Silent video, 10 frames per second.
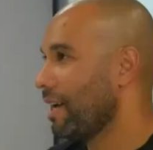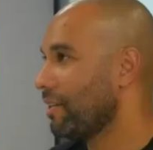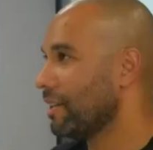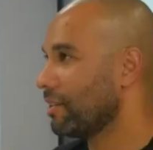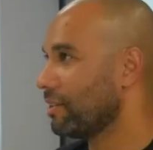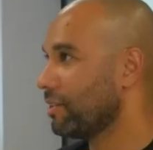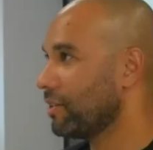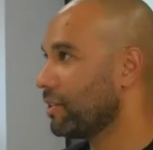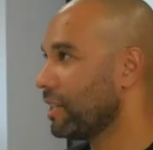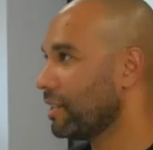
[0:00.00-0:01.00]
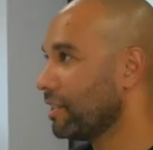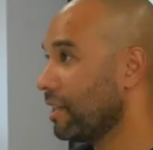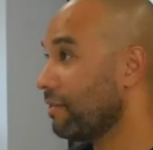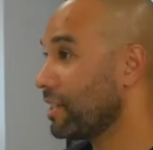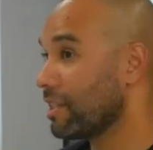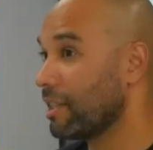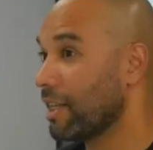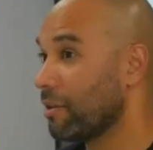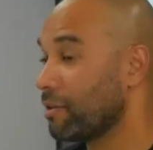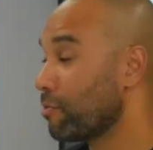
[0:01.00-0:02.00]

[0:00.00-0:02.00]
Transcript: think the thing, having seen Gareth